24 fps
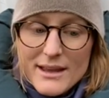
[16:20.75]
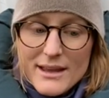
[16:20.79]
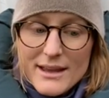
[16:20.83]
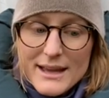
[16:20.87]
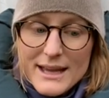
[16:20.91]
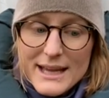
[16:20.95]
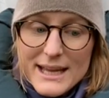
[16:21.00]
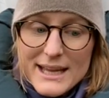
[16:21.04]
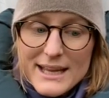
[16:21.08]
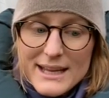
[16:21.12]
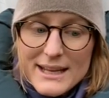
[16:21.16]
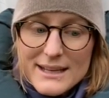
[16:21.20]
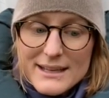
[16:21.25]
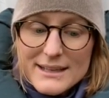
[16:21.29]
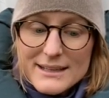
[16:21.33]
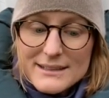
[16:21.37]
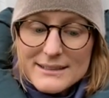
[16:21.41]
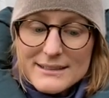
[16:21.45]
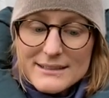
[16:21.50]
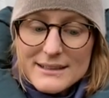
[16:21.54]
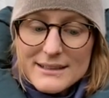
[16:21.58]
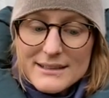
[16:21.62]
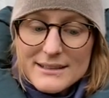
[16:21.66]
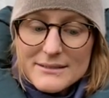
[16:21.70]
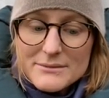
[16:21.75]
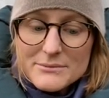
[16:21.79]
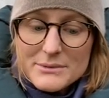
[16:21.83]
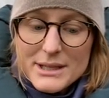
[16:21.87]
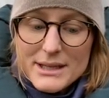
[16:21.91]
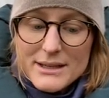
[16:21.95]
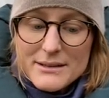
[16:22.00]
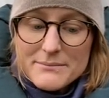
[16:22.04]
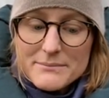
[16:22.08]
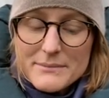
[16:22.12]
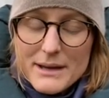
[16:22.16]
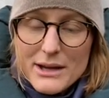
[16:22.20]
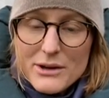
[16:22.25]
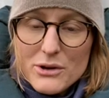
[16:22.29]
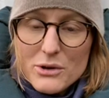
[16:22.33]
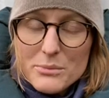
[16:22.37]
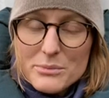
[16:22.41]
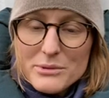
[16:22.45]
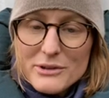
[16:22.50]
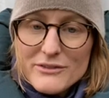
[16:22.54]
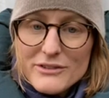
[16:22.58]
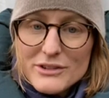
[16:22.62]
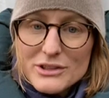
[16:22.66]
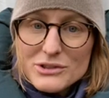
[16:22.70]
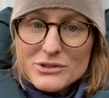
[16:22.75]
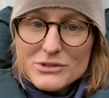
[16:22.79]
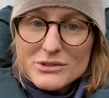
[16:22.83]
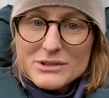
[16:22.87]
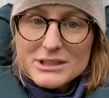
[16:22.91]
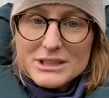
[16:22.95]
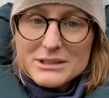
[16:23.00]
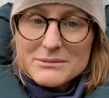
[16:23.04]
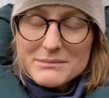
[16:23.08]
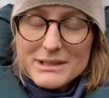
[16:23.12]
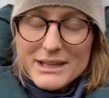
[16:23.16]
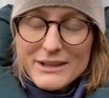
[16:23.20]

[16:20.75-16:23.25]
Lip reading: And yeah, I hope you've enjoyed it.